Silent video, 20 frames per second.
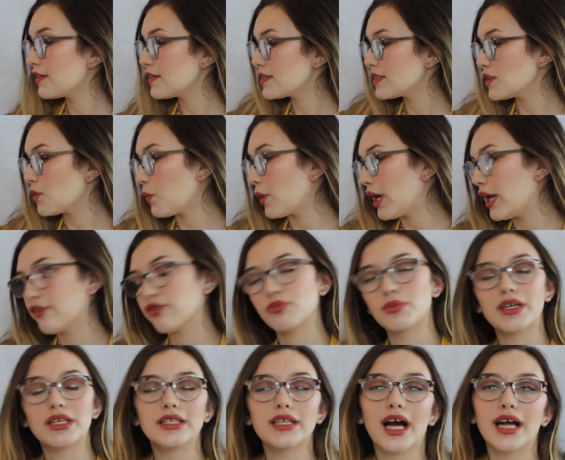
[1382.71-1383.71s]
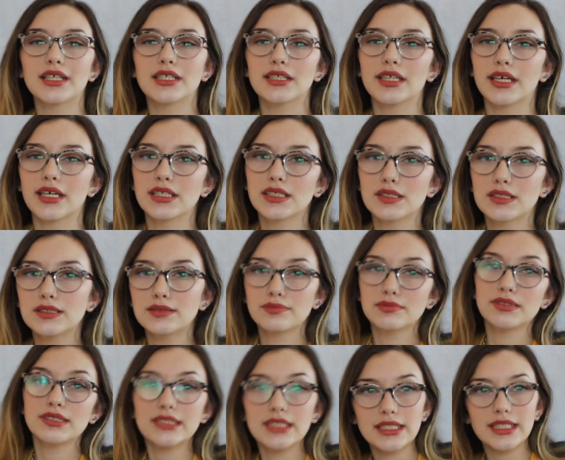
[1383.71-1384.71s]
this is a way for me not to like
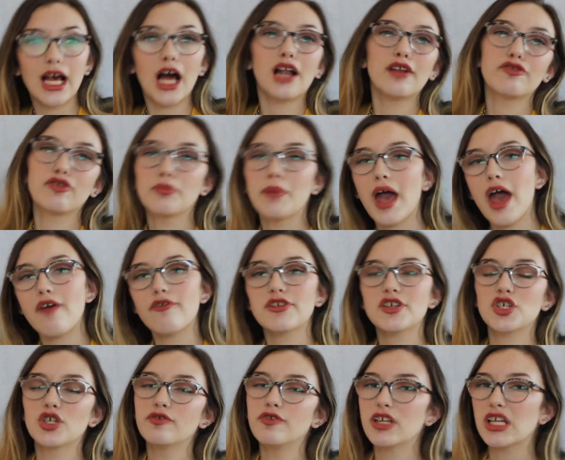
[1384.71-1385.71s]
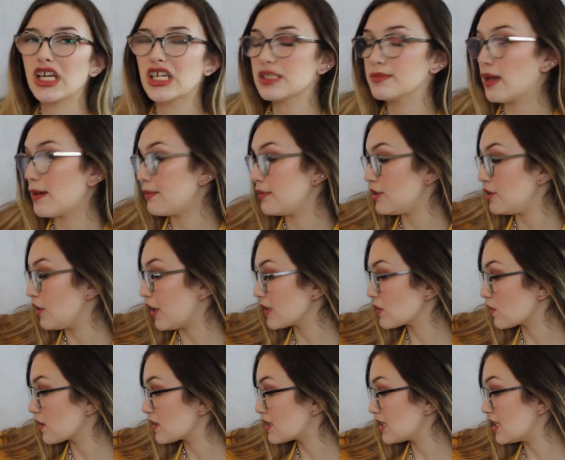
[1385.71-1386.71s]
sit down and film every single video, because maybe you
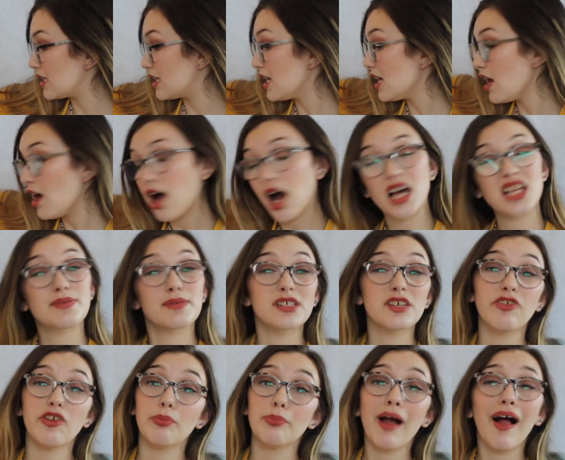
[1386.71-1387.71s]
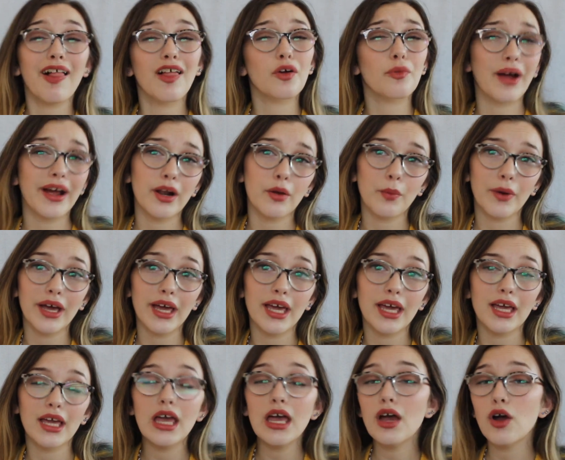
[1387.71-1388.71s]
guys want to see a specific palette right
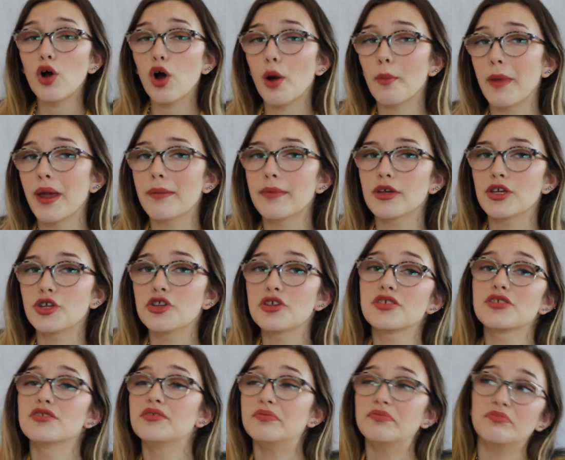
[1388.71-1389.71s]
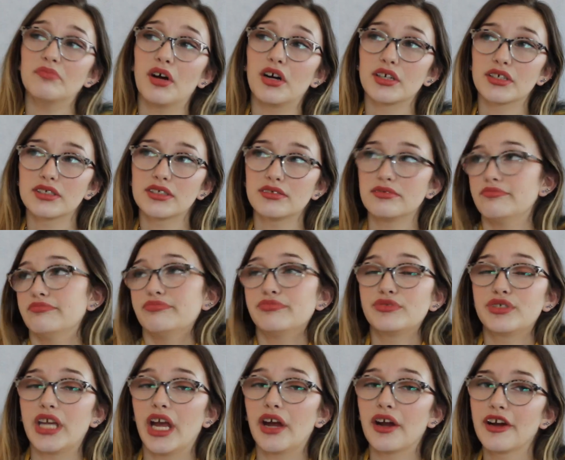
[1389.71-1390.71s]
away, or maybe you just aren't
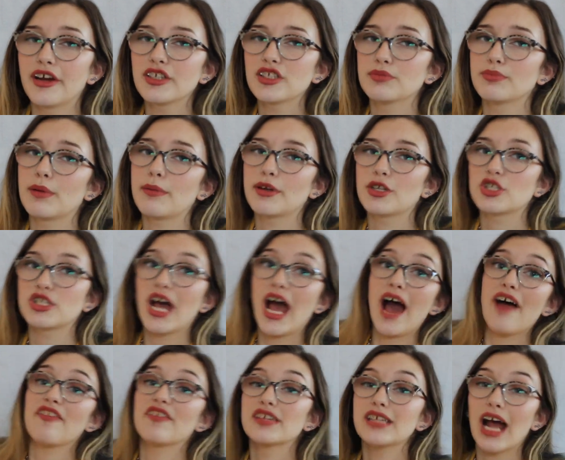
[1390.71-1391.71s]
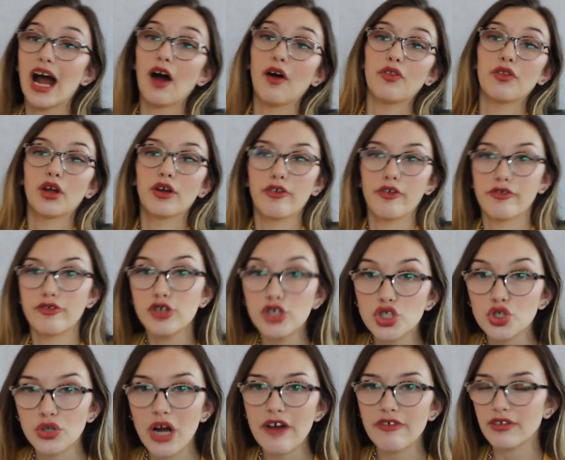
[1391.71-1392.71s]
caring, so maybe I just have this out there for
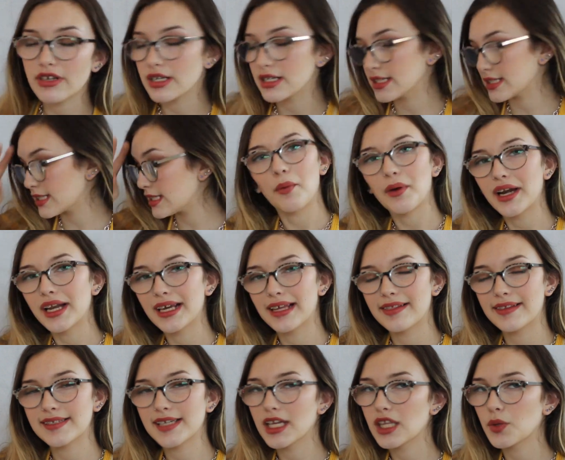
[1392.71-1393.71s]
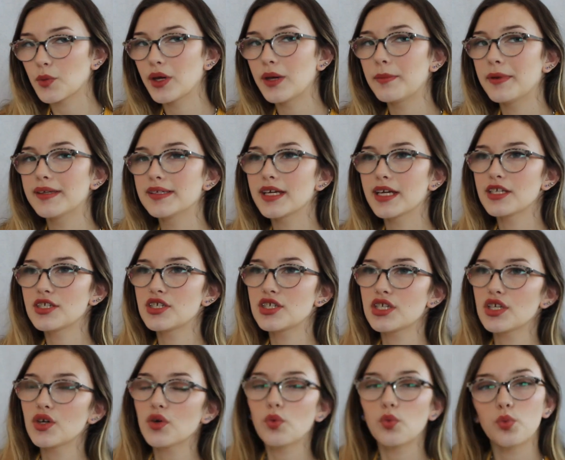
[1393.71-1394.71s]
future reference. I wanted to get this out of the way because I
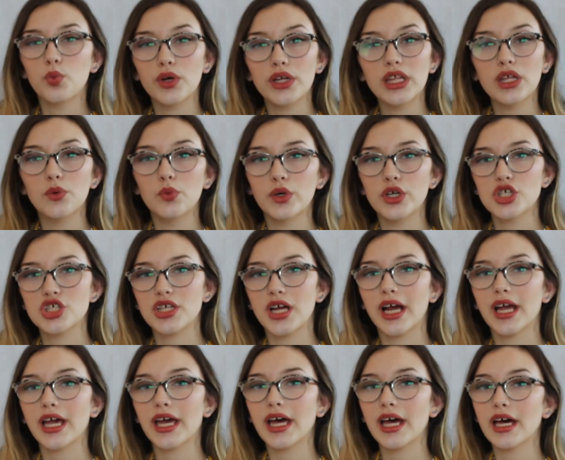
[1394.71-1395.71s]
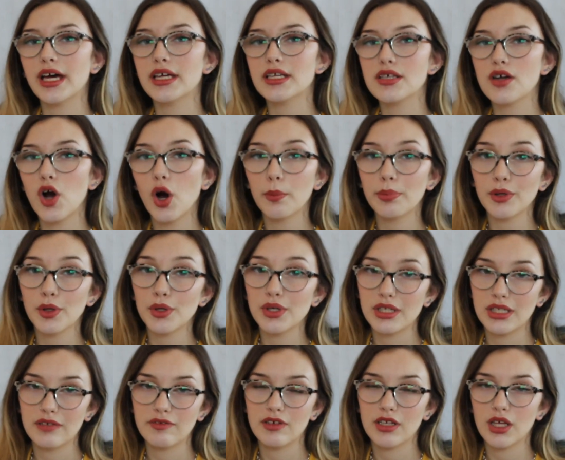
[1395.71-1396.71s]
still really wish I had
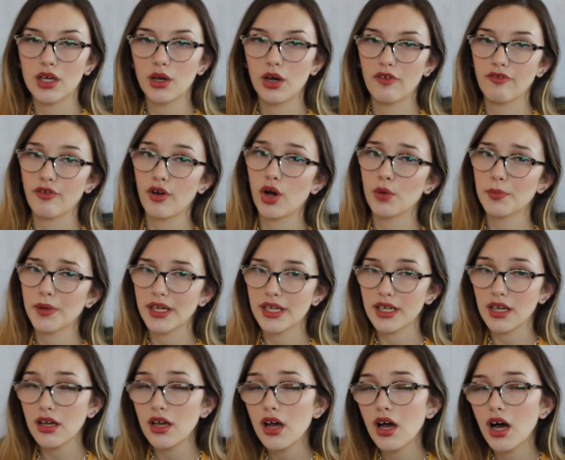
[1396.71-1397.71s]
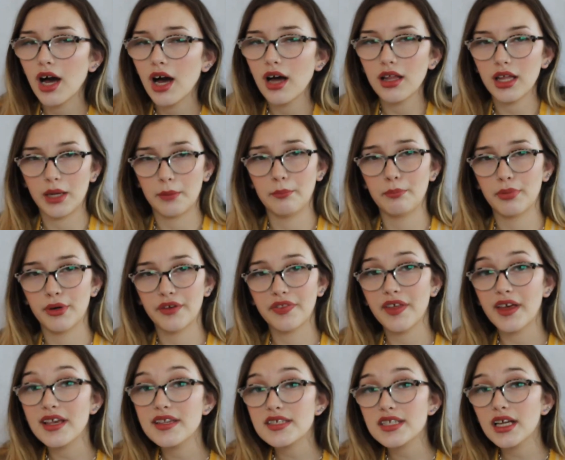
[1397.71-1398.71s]
uploaded the video of all my like
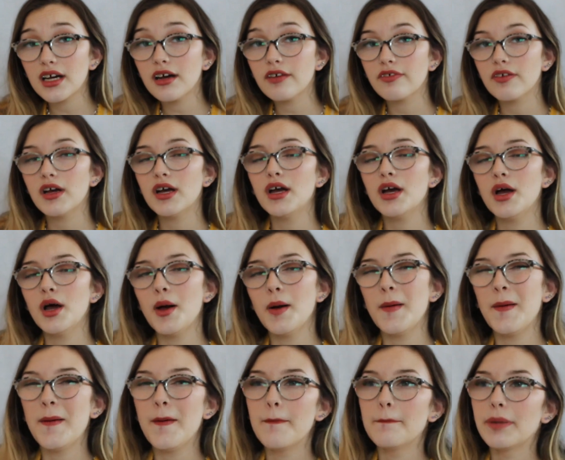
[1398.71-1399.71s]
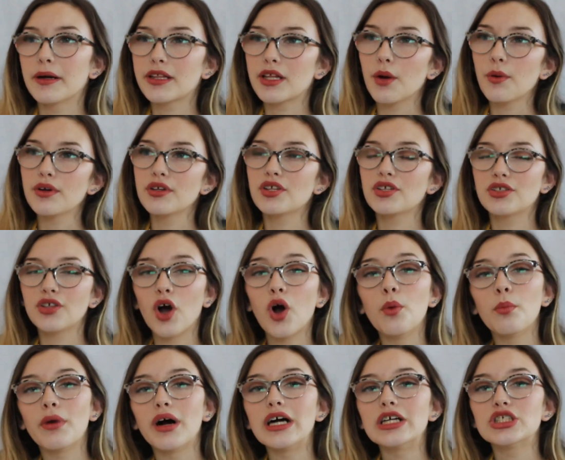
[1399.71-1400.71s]
birthday stuff, but there was
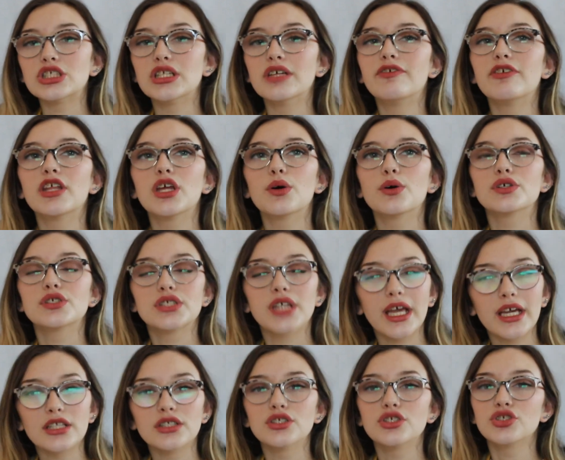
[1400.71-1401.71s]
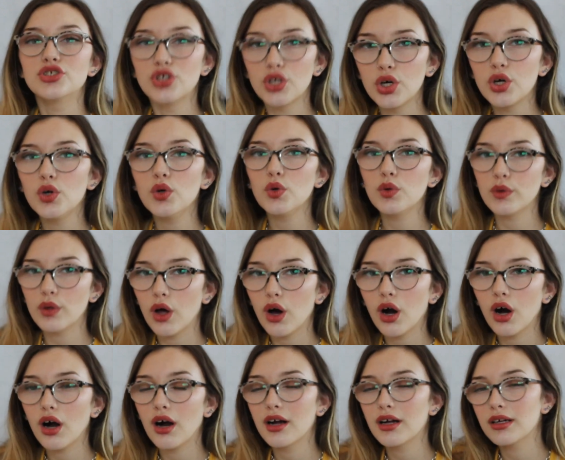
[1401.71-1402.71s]
so much and the video was taking too
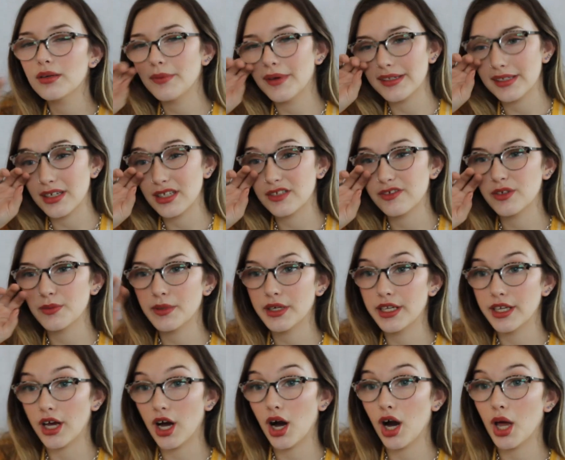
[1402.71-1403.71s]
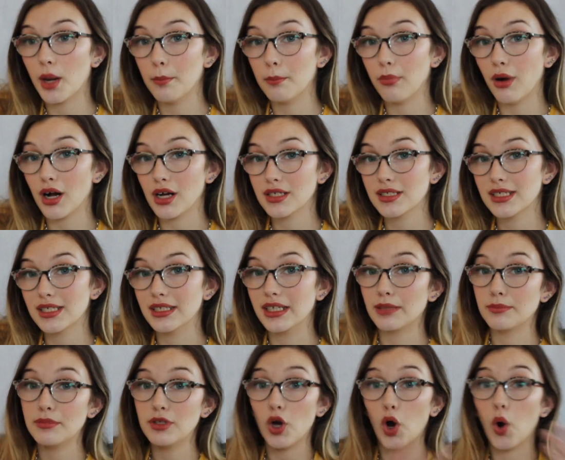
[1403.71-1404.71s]
long because I was filming an unboxing,
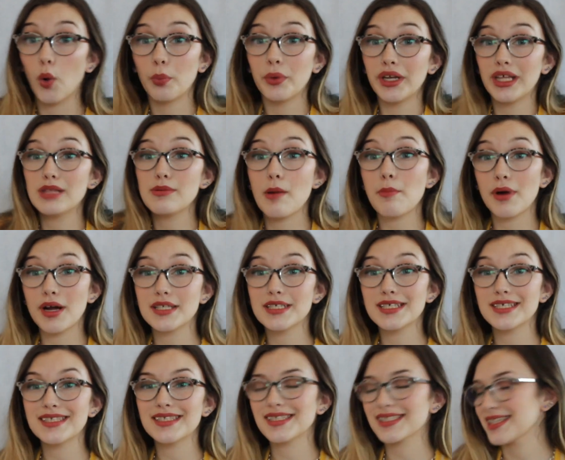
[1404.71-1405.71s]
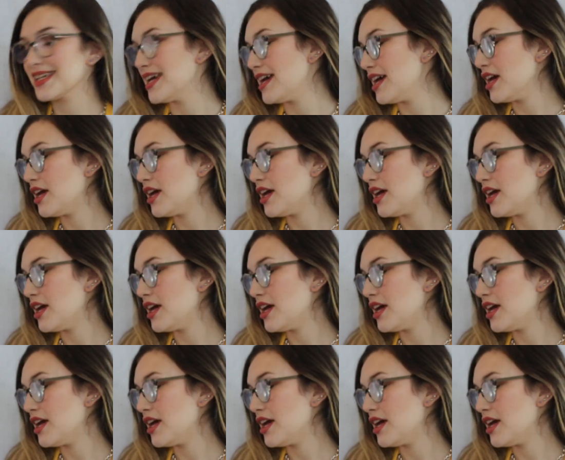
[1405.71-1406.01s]
like me opening my presents.